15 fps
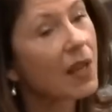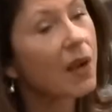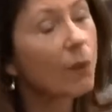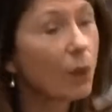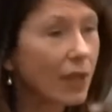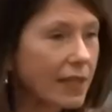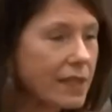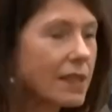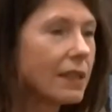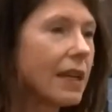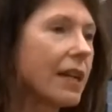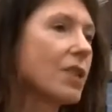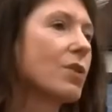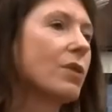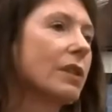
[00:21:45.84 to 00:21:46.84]
Well,
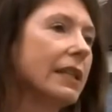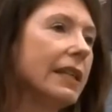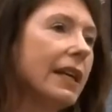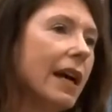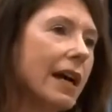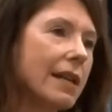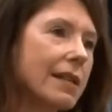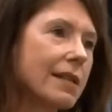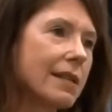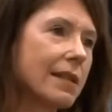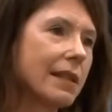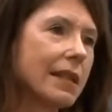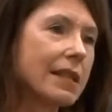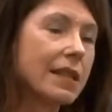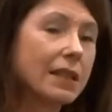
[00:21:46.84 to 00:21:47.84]
intellectually, yes.
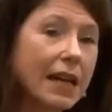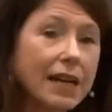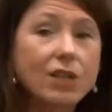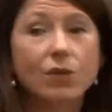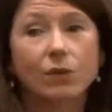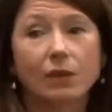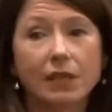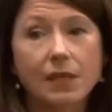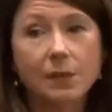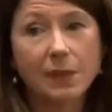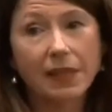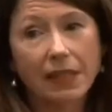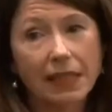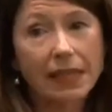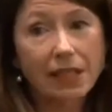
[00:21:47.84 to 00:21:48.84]
Intellectually
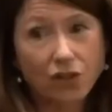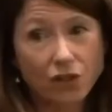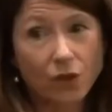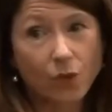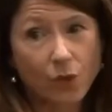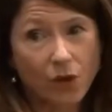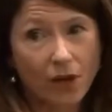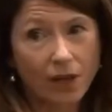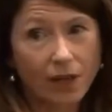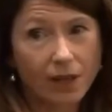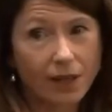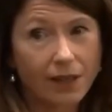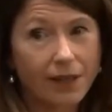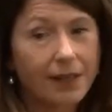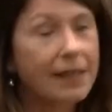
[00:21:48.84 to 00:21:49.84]
speaking, it should work.
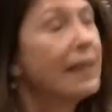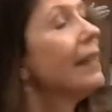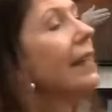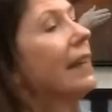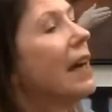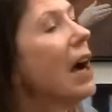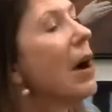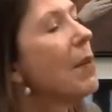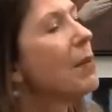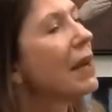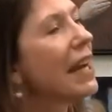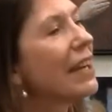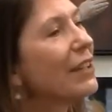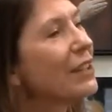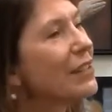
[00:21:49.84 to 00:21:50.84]
Um, but
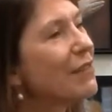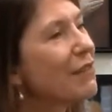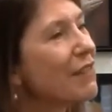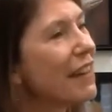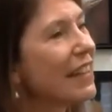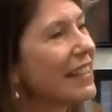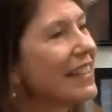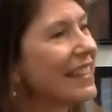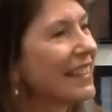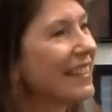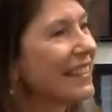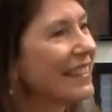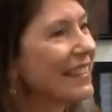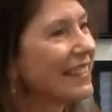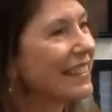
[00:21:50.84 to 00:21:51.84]
I couldn't find it
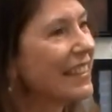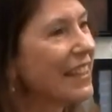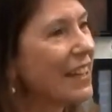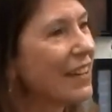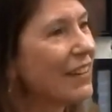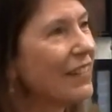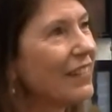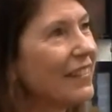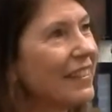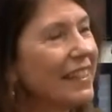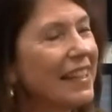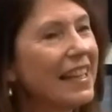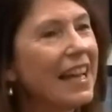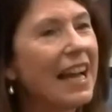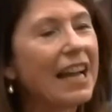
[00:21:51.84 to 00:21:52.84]
you know?
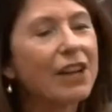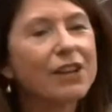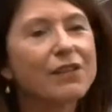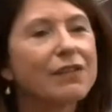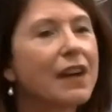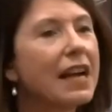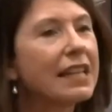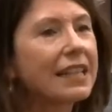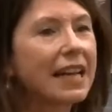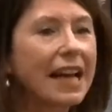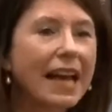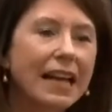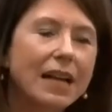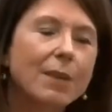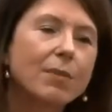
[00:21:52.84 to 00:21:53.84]
I couldn't find it. I
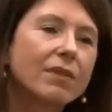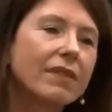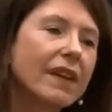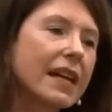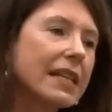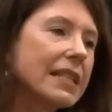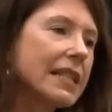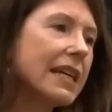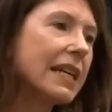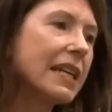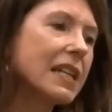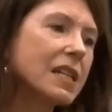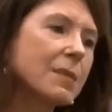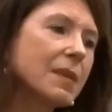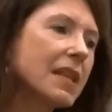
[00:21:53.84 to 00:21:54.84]
had a couple of
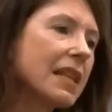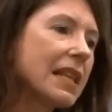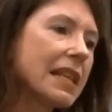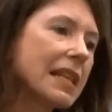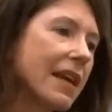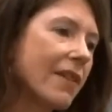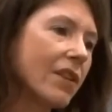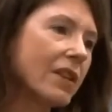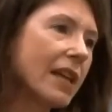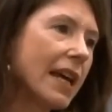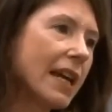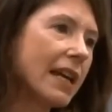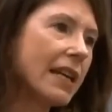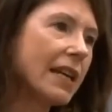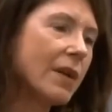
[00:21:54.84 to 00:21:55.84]
ideas, but then they never led
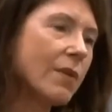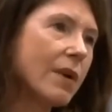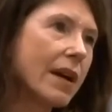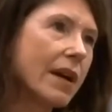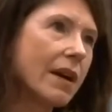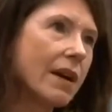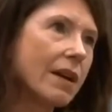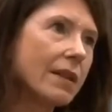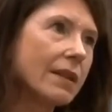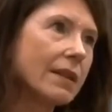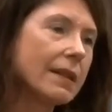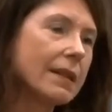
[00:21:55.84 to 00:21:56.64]
anywhere.